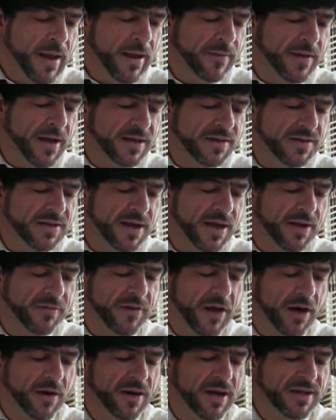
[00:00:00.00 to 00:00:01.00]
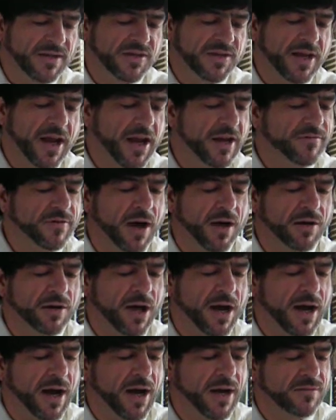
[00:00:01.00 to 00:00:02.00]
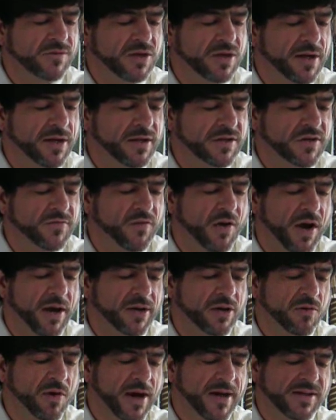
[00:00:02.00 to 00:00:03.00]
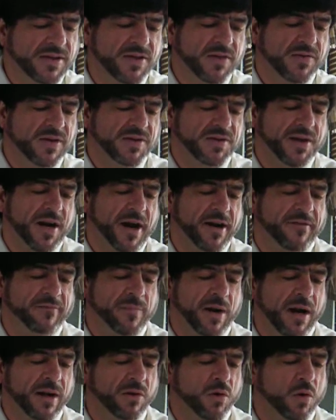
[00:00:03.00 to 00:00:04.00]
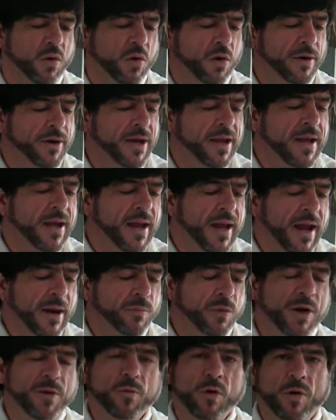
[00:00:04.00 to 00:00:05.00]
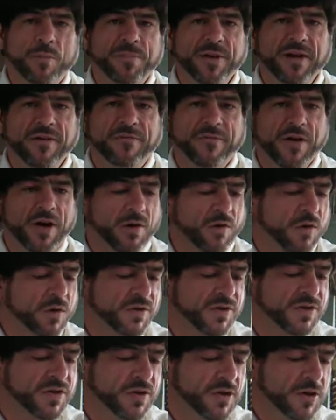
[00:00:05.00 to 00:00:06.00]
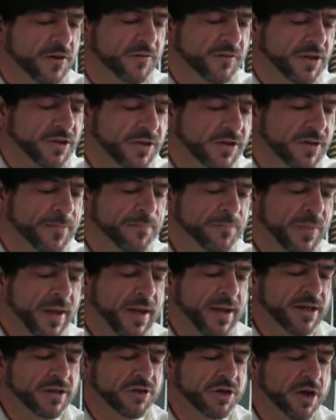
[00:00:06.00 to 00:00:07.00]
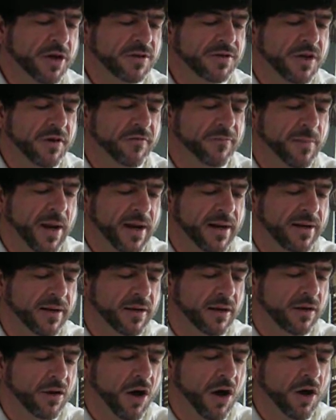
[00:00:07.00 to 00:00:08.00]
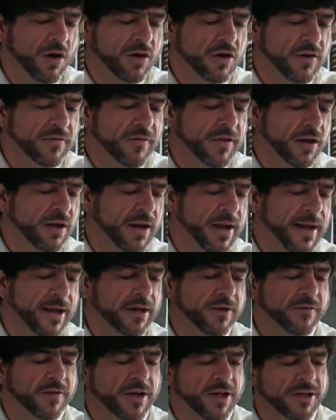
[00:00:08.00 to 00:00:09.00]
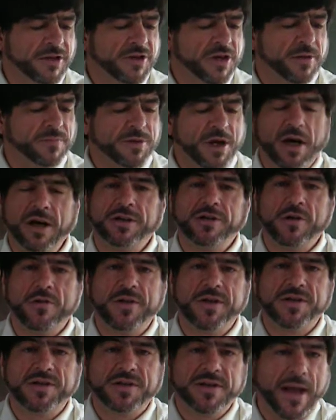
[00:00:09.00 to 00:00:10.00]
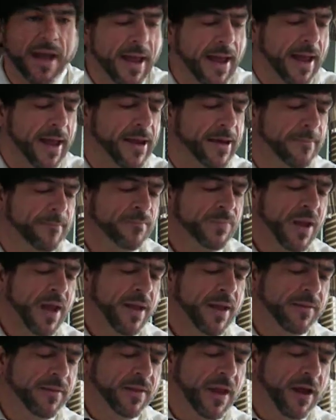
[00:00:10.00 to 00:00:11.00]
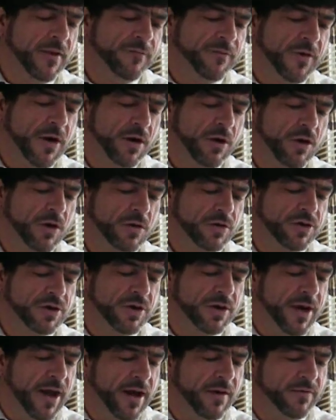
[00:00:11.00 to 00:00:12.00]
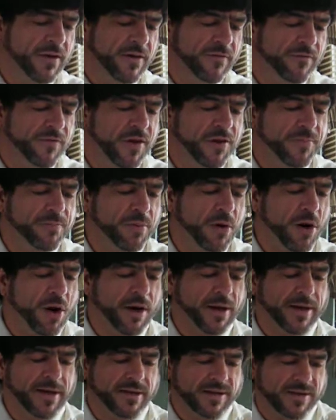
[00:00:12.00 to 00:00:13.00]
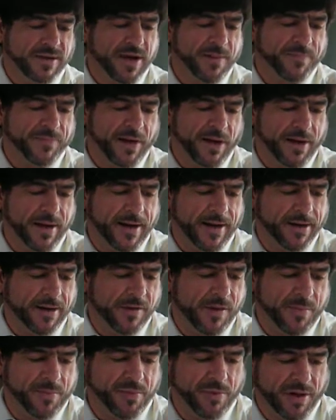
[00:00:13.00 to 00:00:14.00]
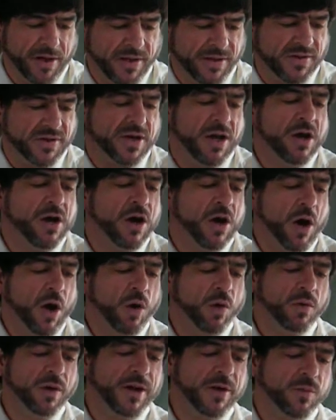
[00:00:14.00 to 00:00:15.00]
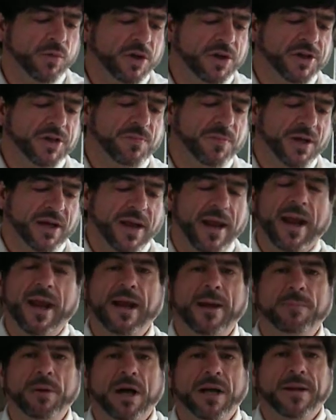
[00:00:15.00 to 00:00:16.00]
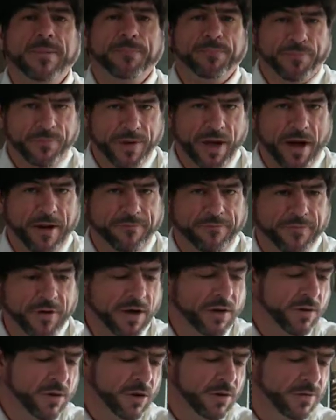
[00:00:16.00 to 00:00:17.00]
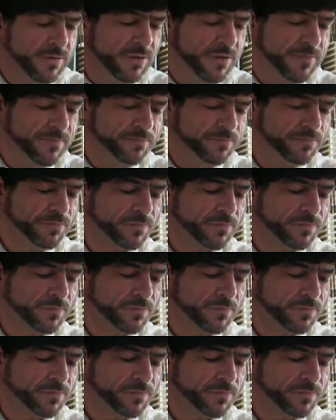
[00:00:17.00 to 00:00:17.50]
And they said, Thou hast saved our lives. Let us find grace in the sight of my Lord, and we will be Pharaoh's servants. And Joseph made it a law over the land of Egypt unto this day, that Pharaoh should have the 5th part, except the land of the priests, only which became not Pharaoh's.